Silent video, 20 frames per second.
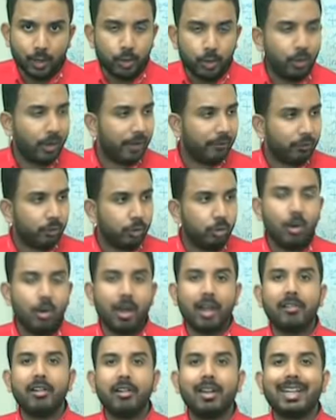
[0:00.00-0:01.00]
You have
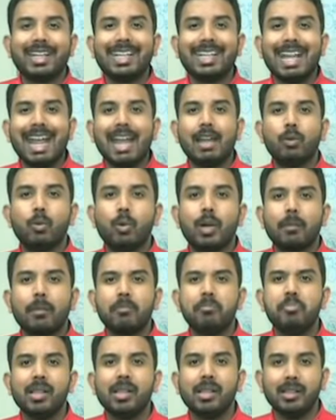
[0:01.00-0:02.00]
200 network
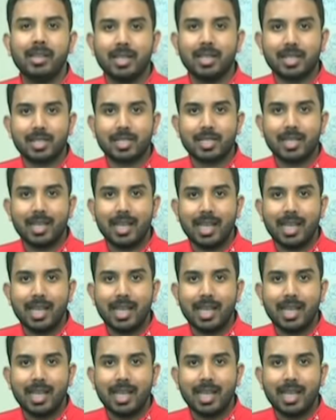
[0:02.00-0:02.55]
builders.